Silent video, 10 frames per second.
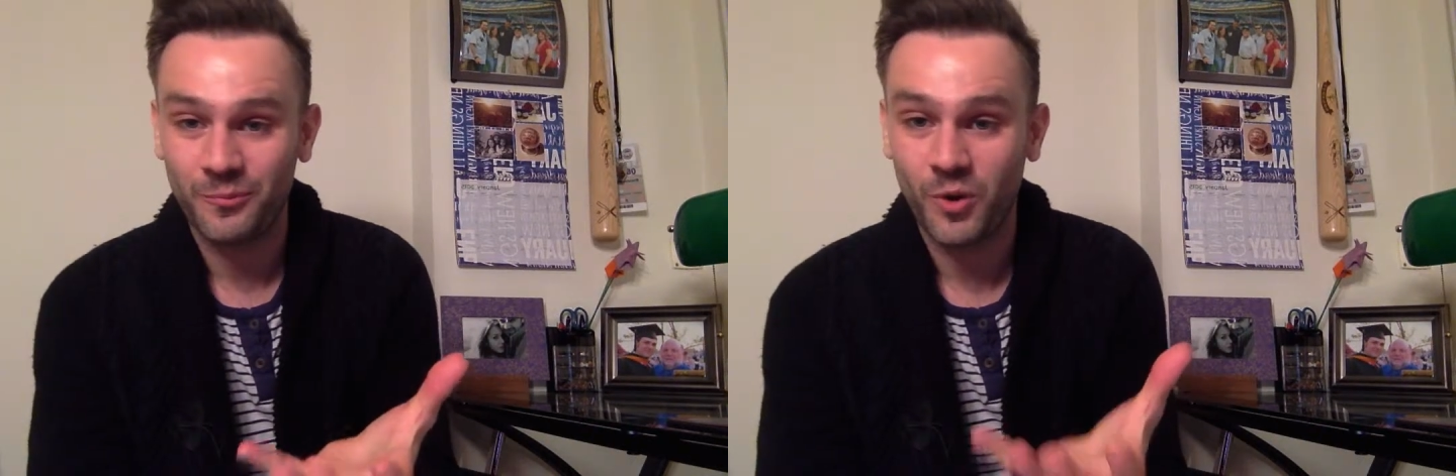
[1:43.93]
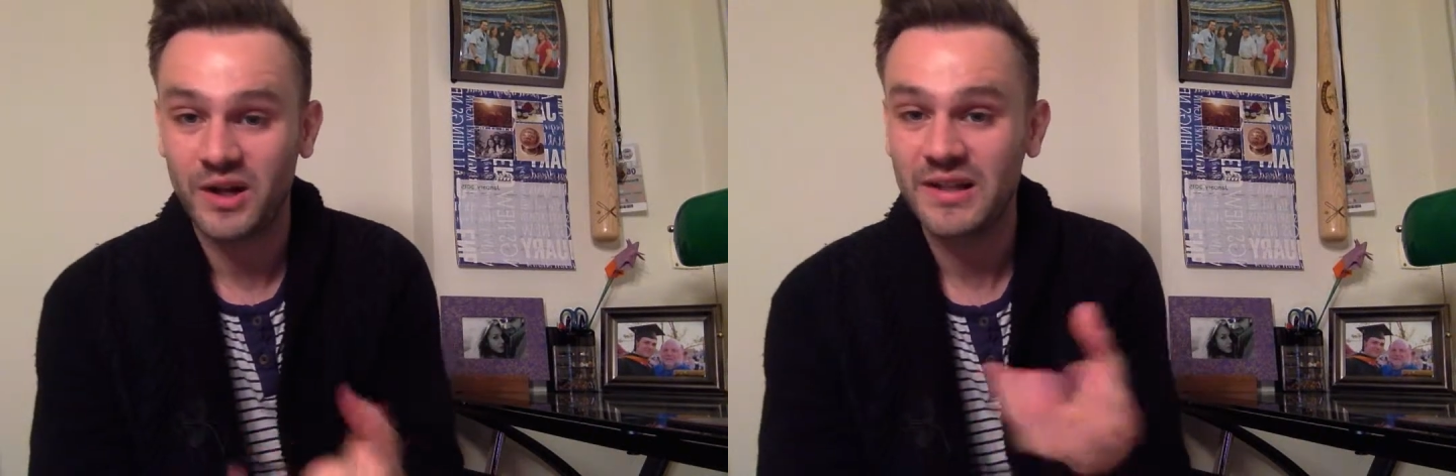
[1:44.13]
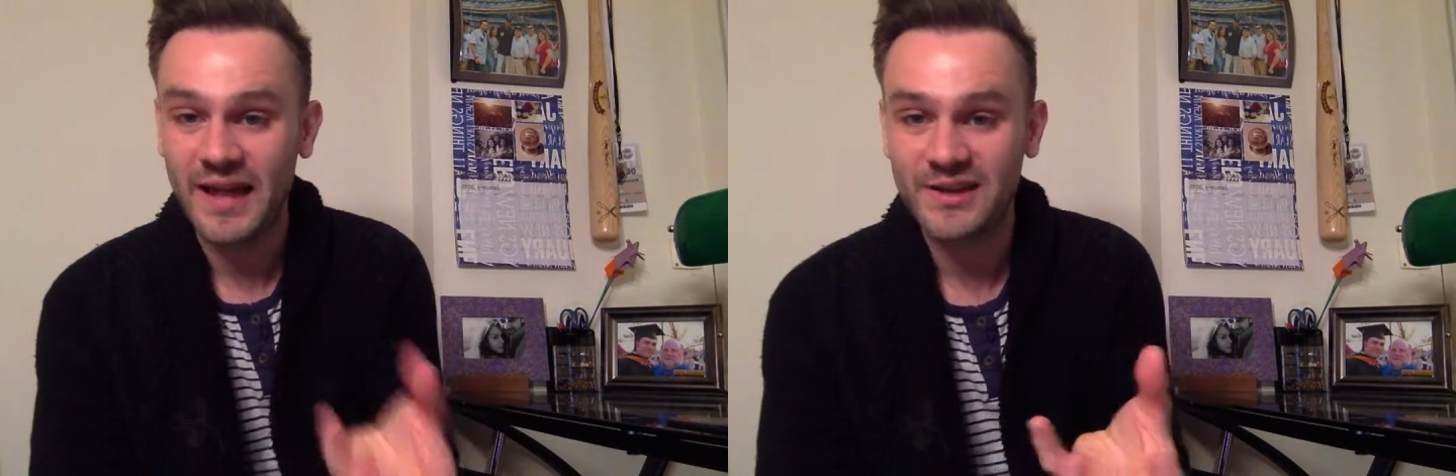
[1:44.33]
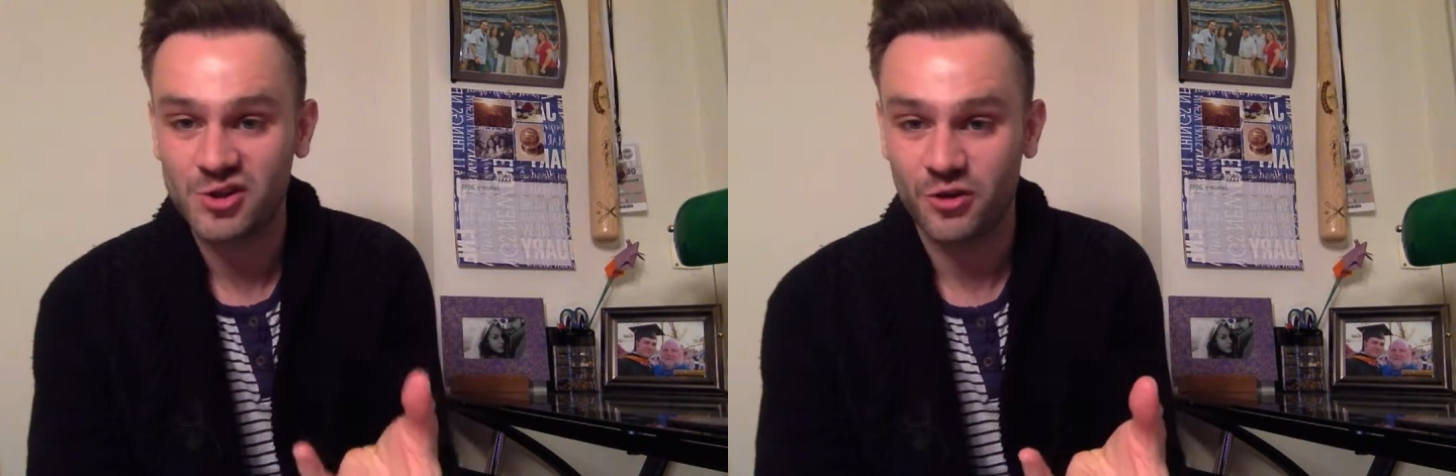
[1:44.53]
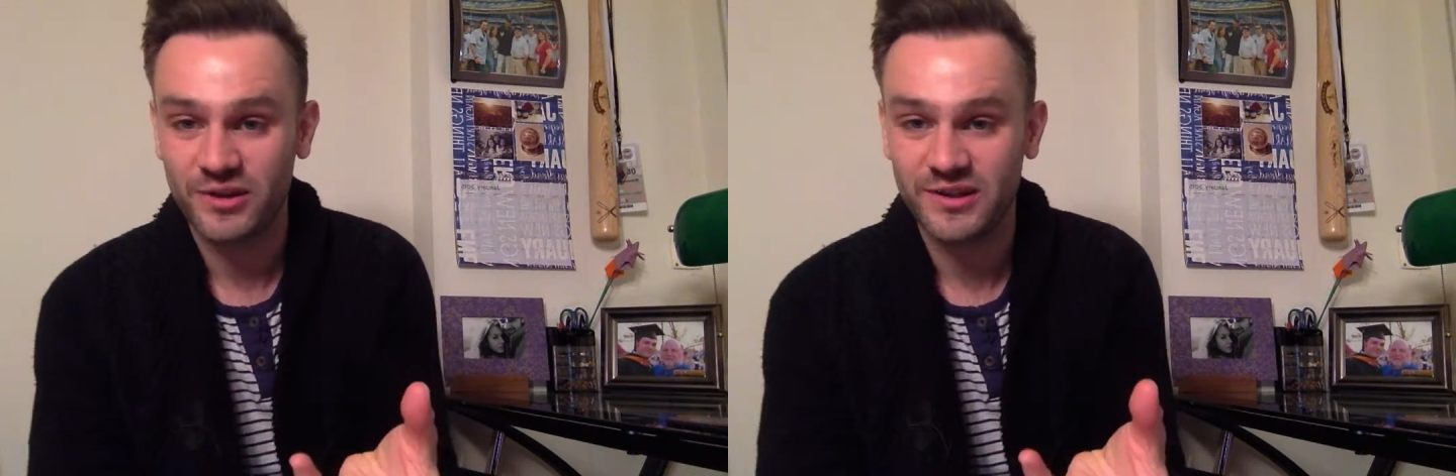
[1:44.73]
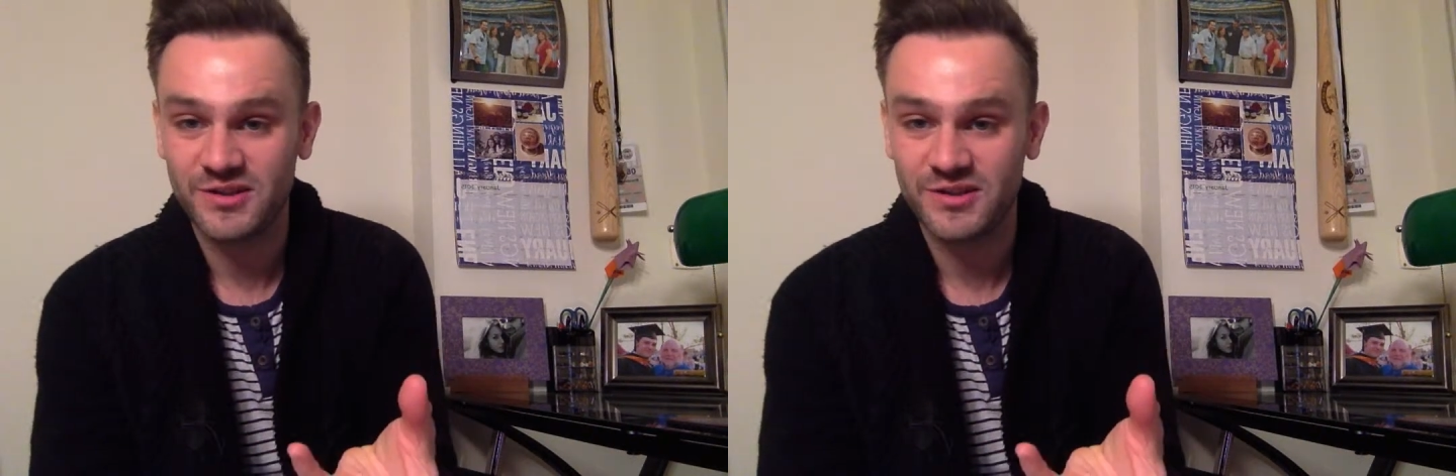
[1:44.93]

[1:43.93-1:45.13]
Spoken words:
what class you're in.